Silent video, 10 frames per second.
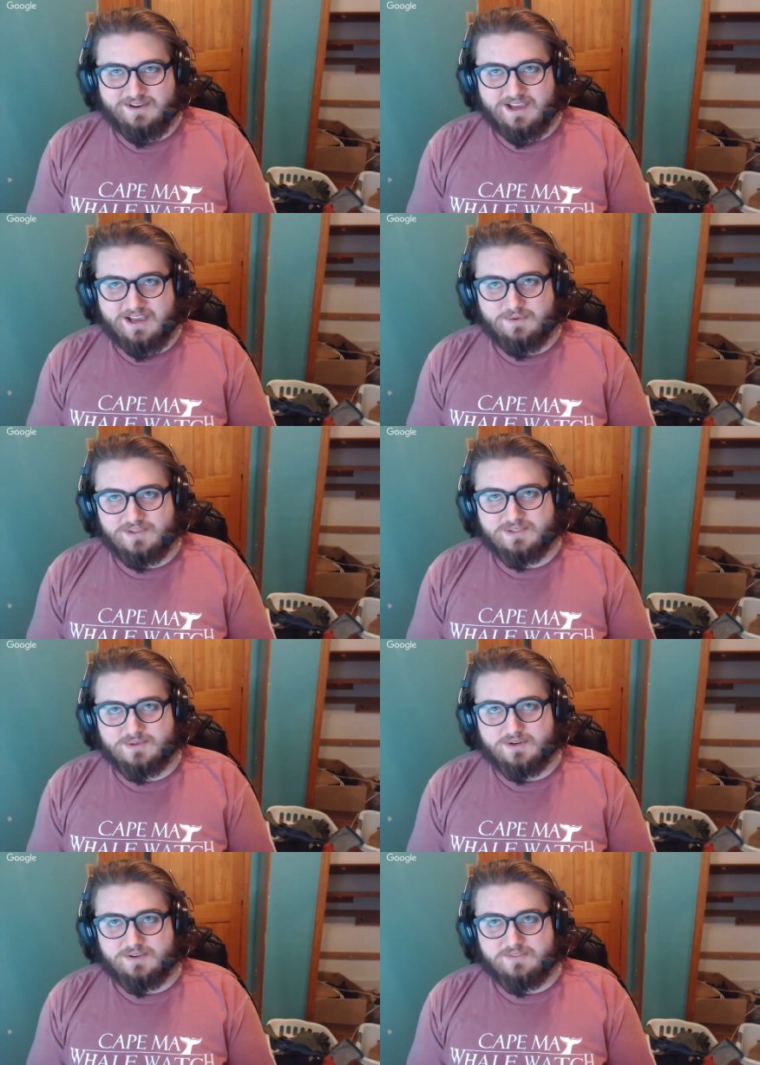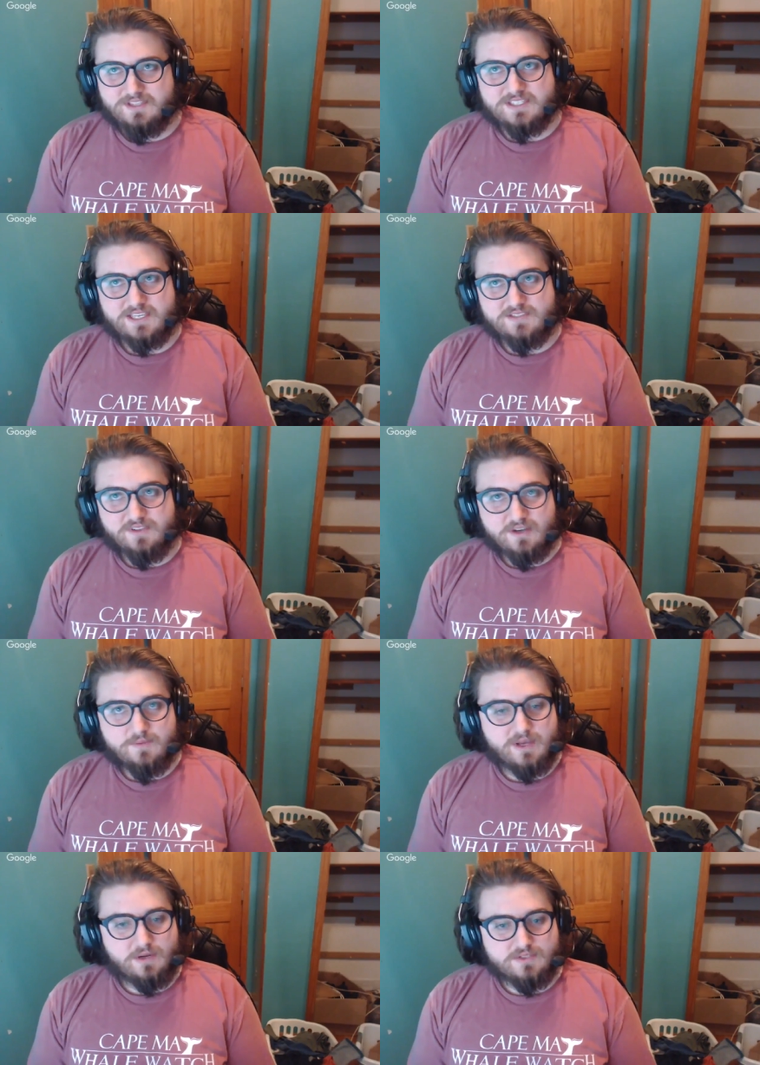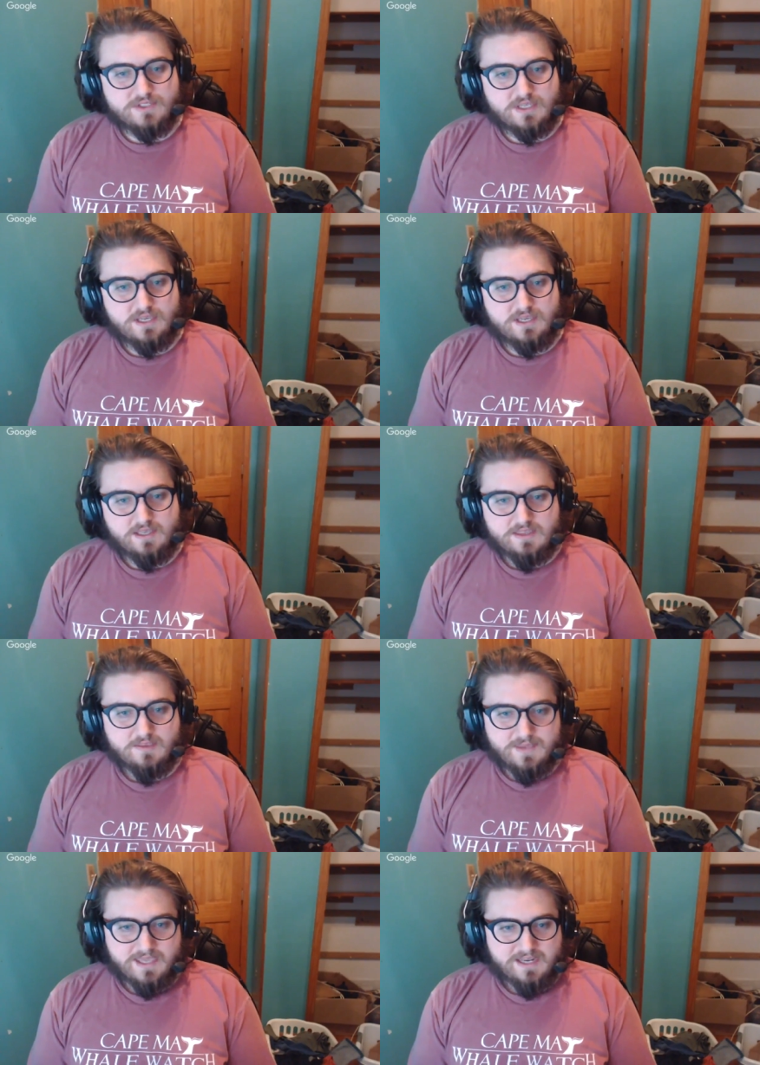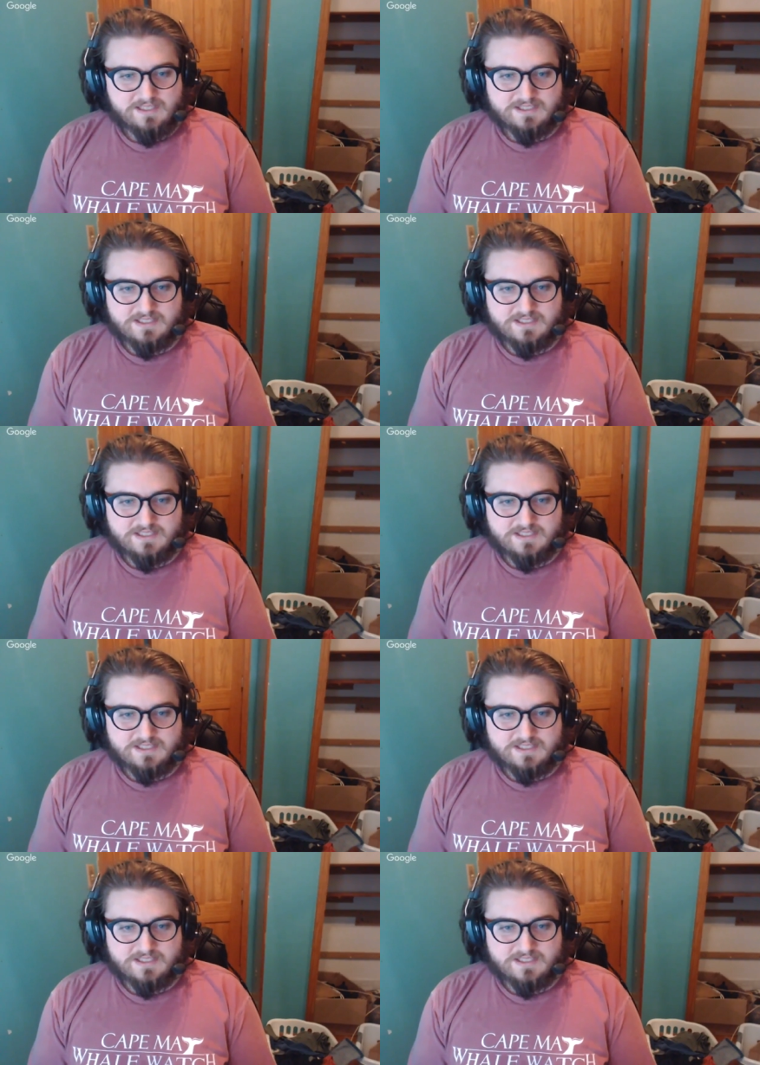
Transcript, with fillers: uh, with sort of the CS fundamentals uh, in the beginning.